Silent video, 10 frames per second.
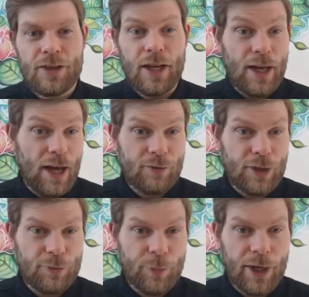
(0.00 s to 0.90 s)
they have
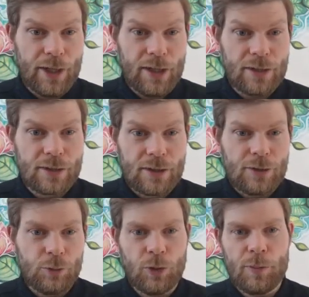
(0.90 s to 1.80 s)
enough money,
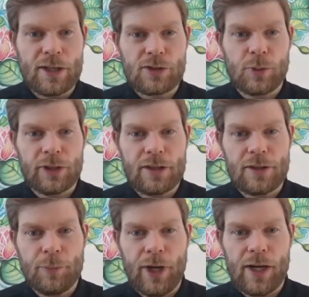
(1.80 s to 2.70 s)
we may as well
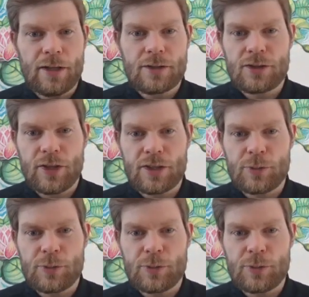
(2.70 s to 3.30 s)
let them buy it. So